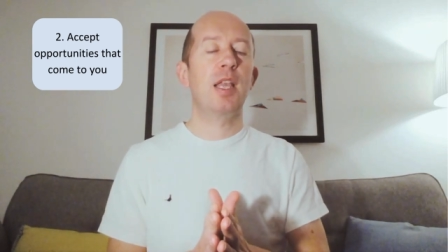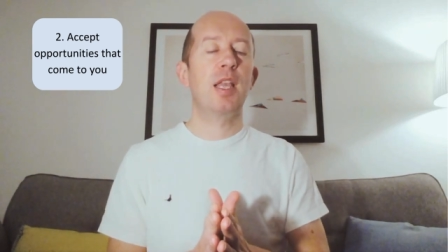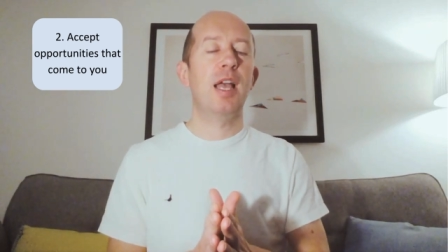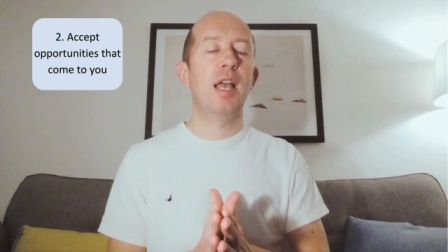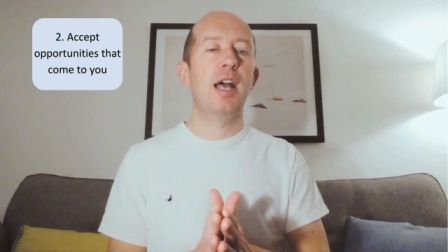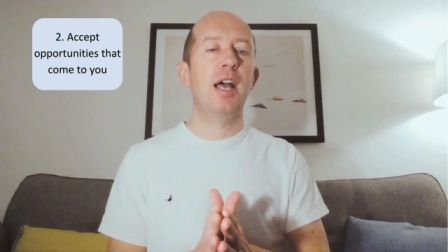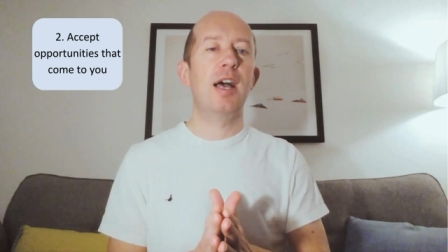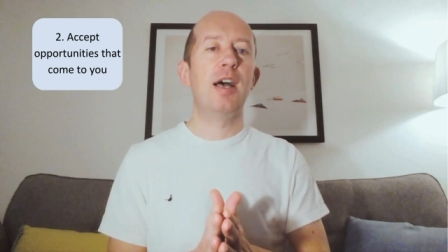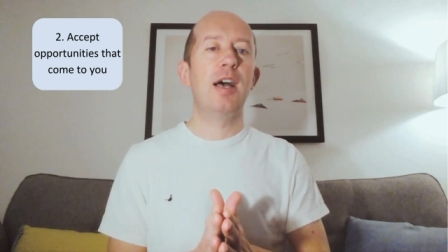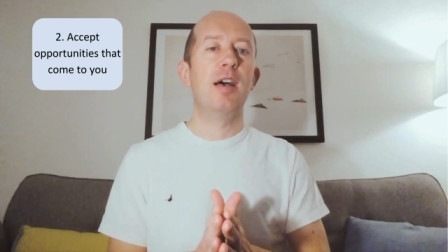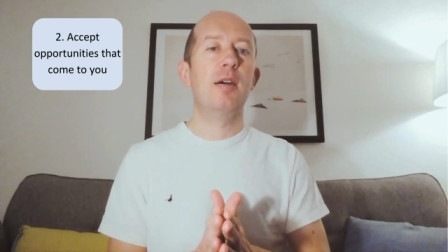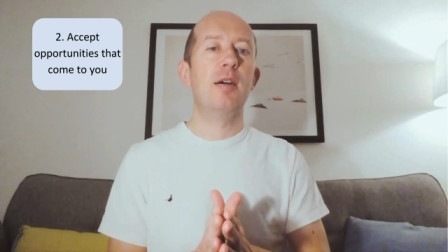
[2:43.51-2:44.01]

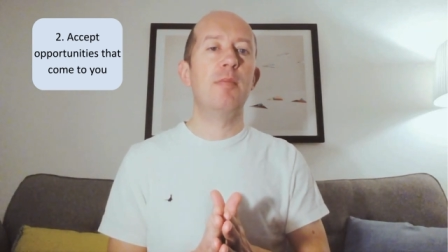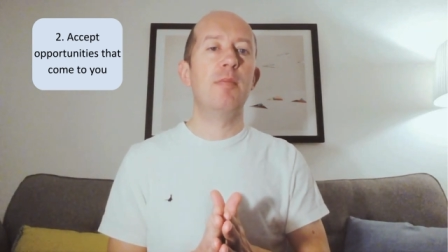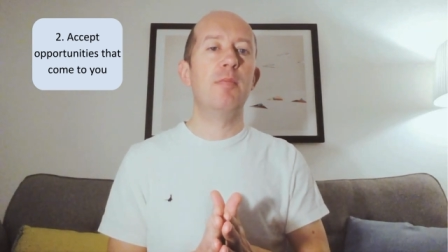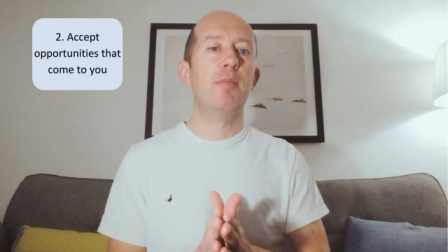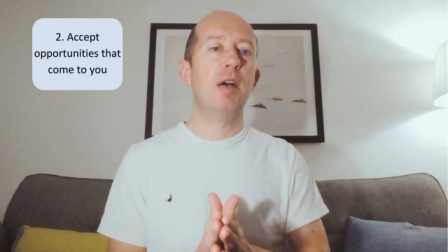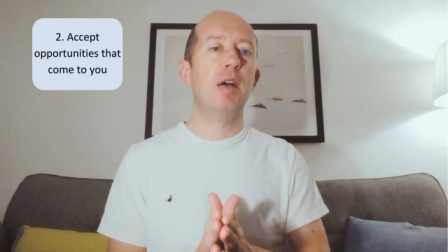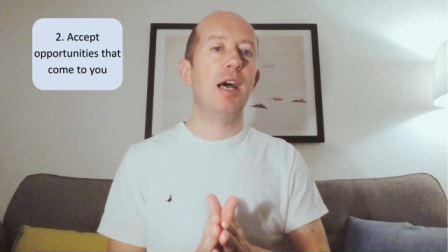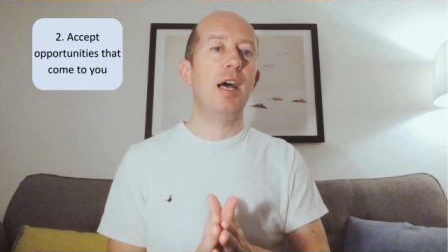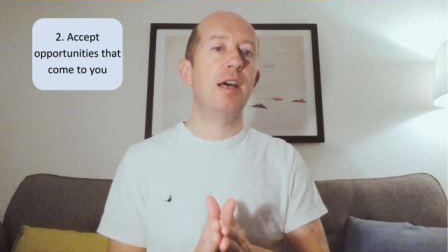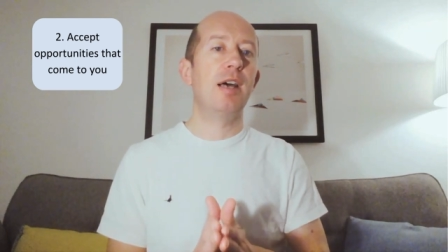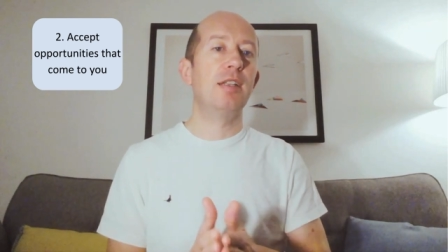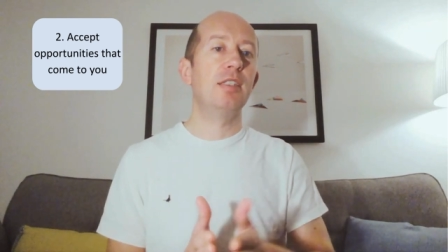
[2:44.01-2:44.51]
um,
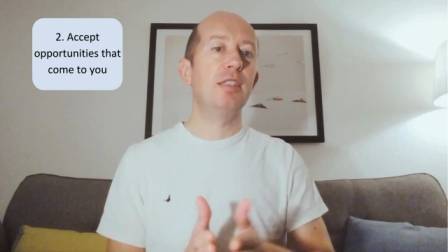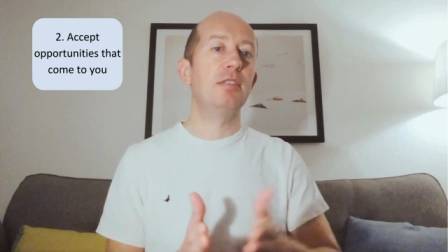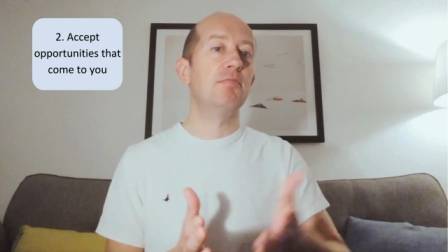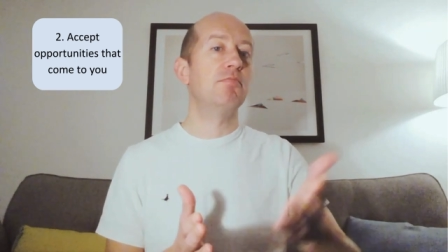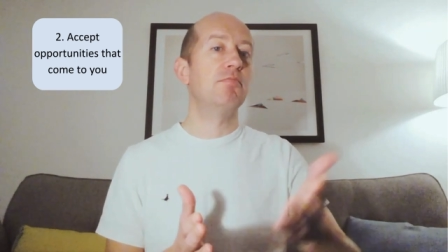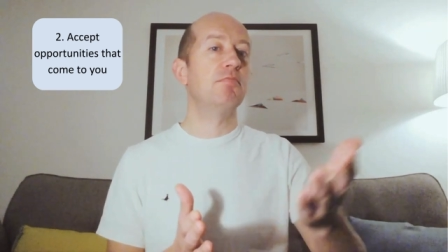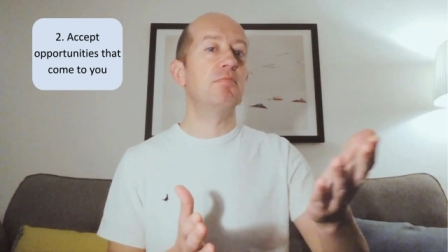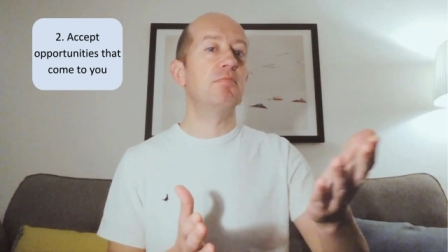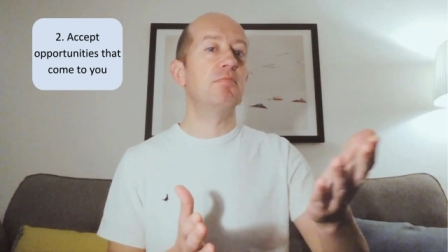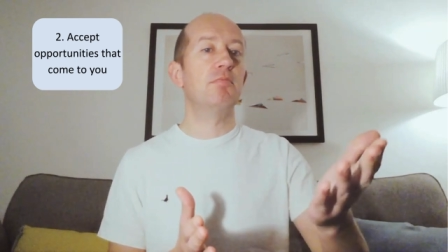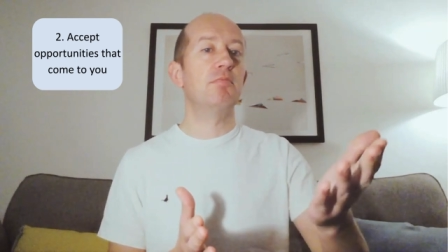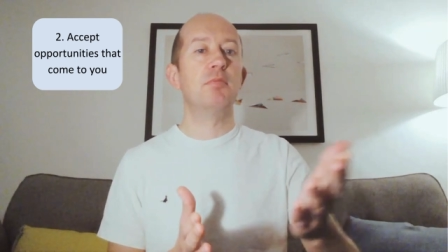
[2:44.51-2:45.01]
and
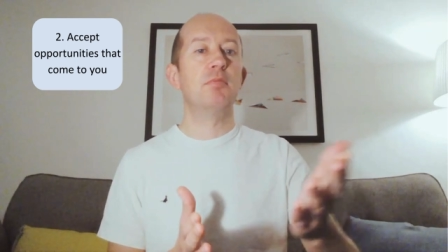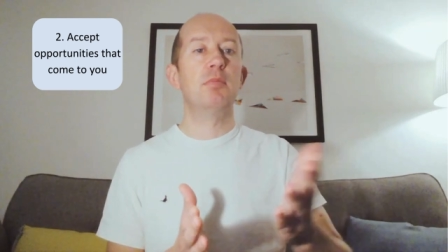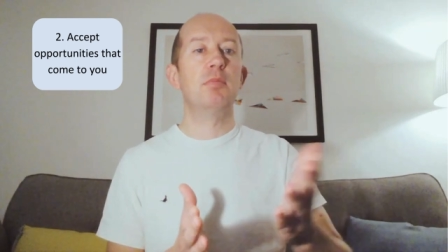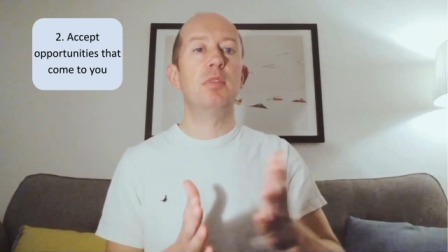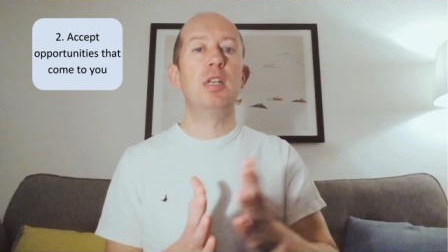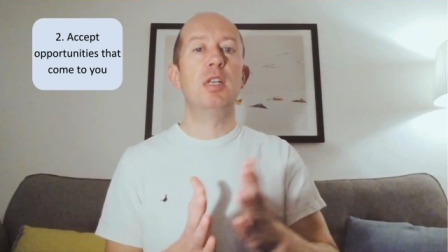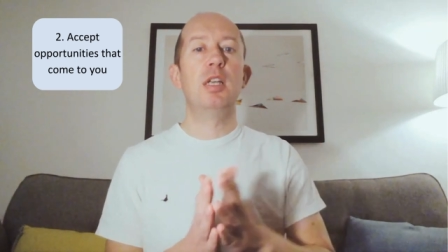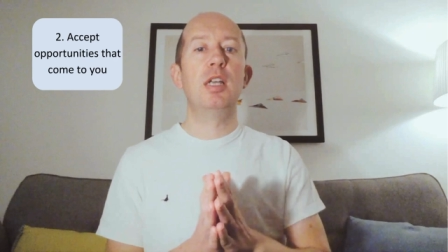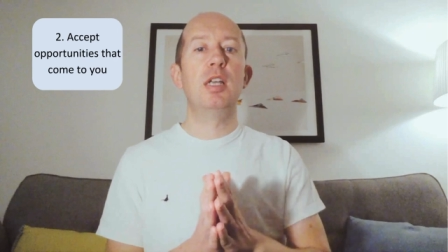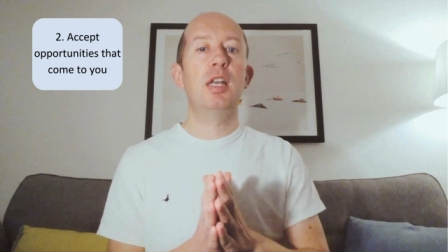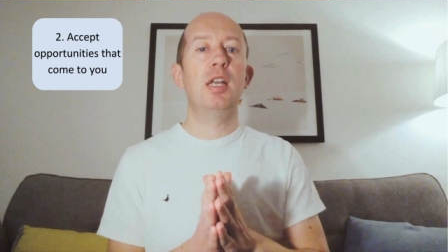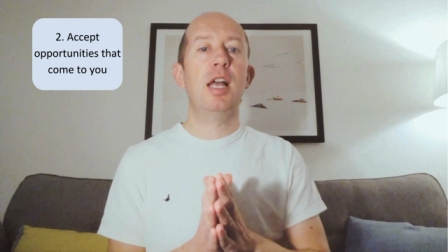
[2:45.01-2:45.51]

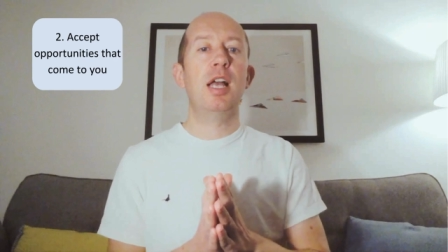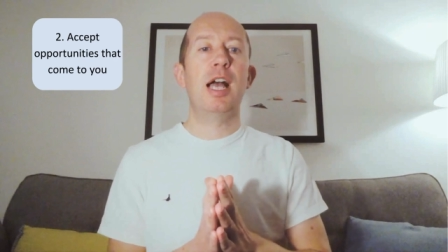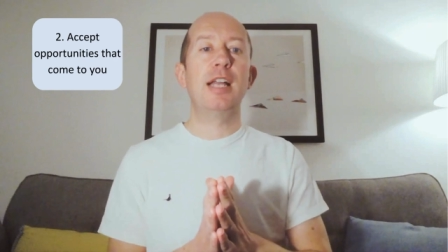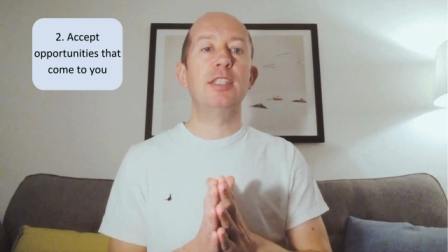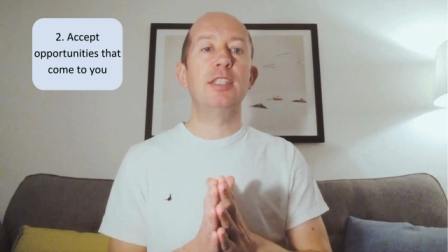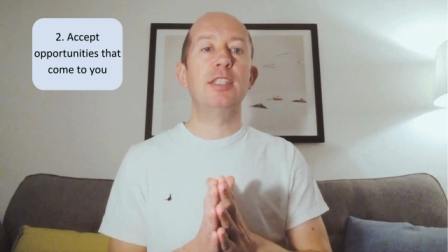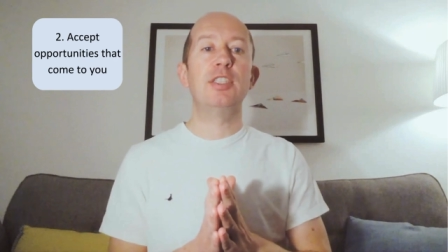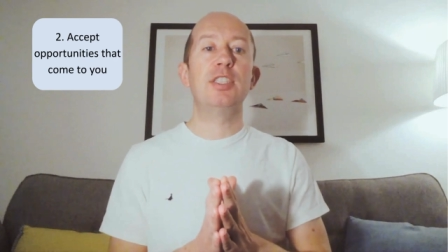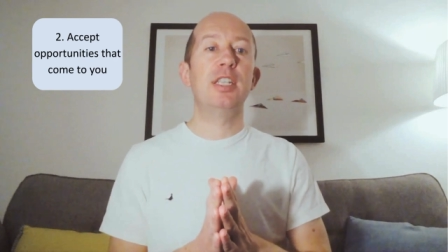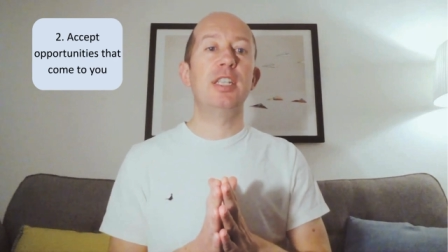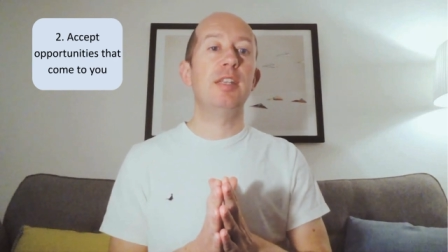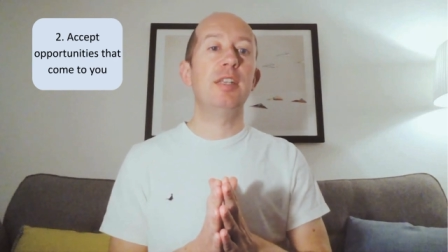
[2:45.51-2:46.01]
and
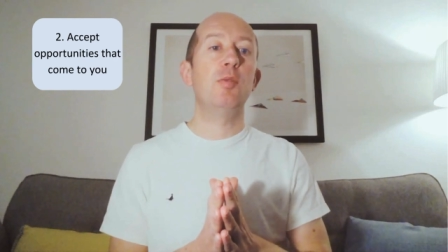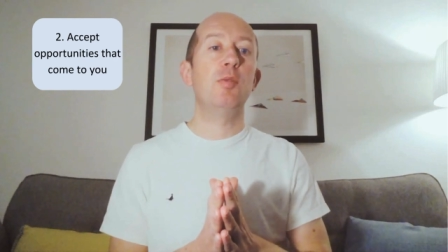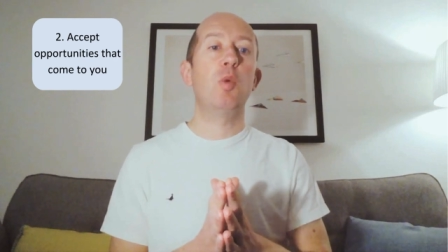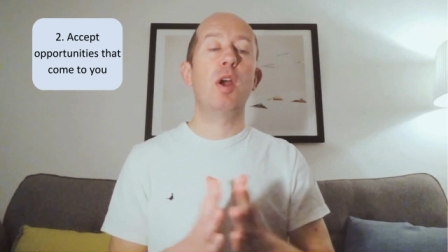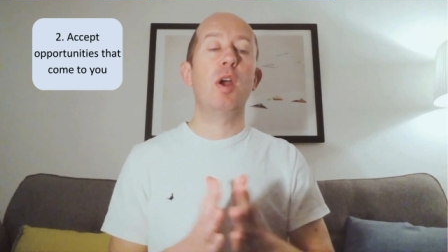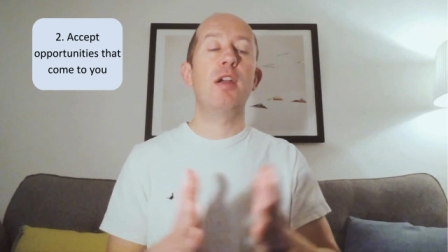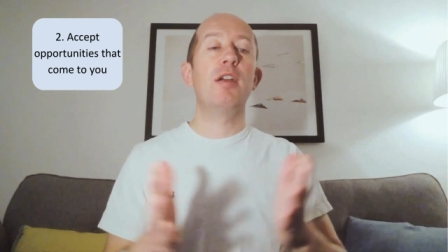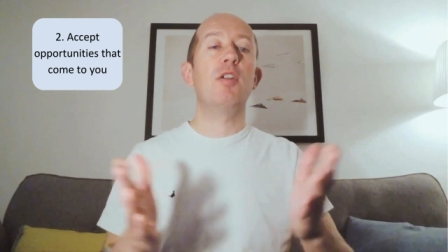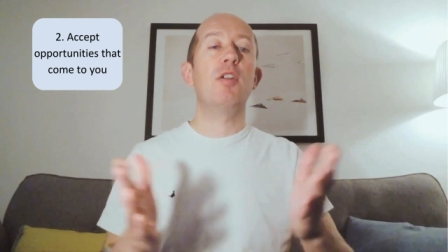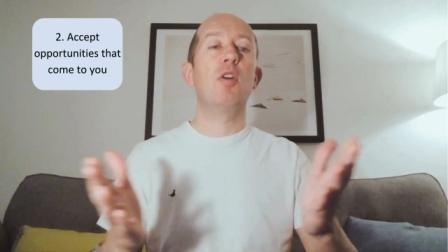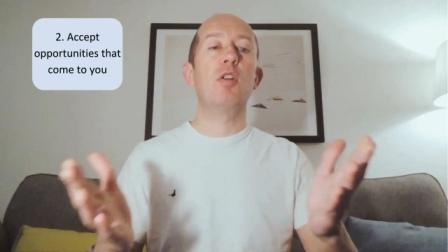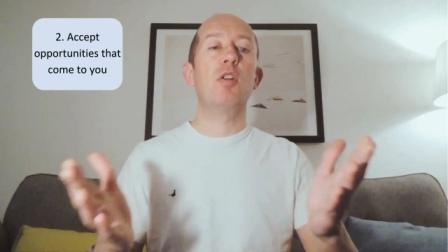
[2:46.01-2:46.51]
see
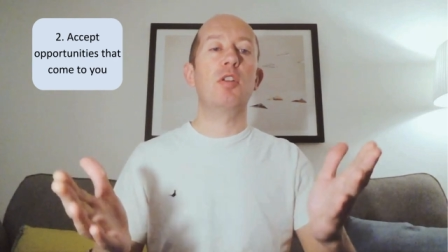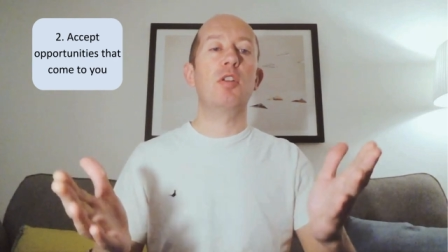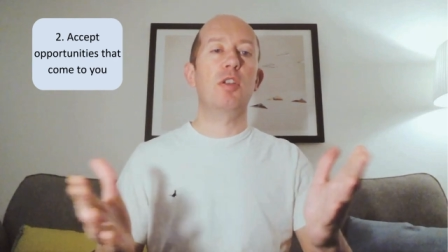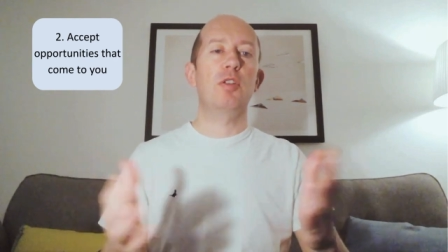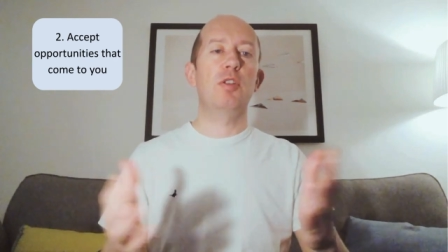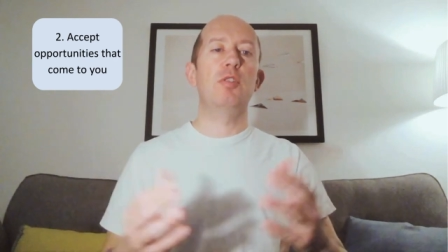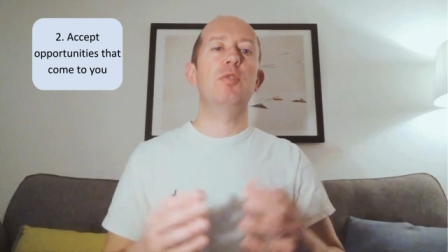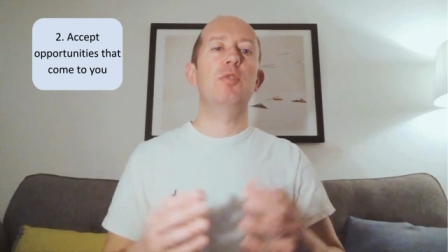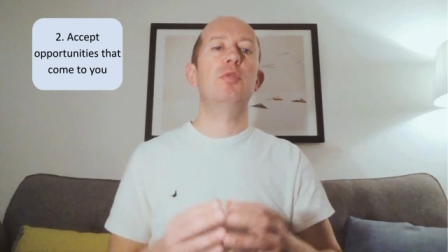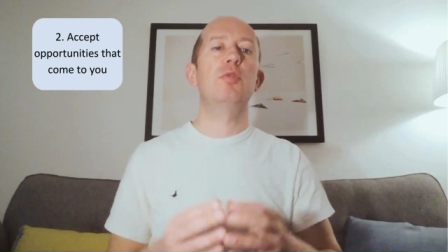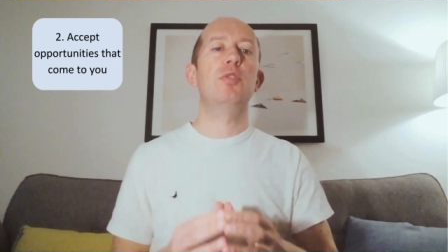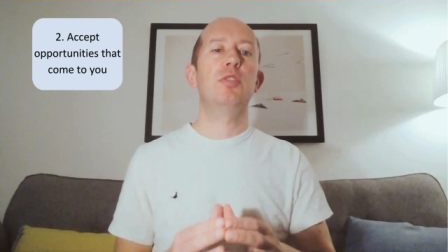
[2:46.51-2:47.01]
where it all
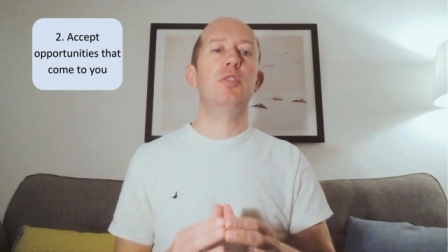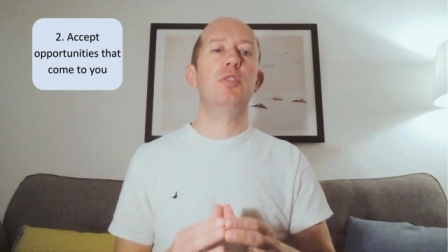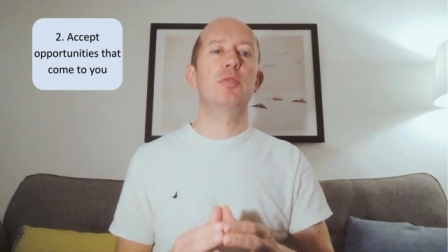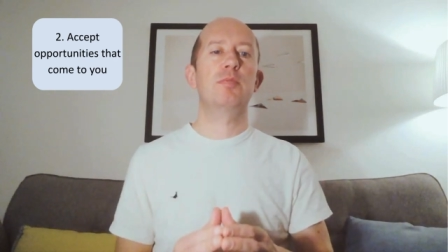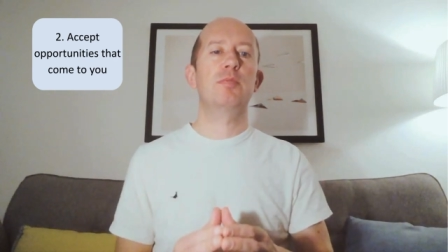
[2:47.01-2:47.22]
goes?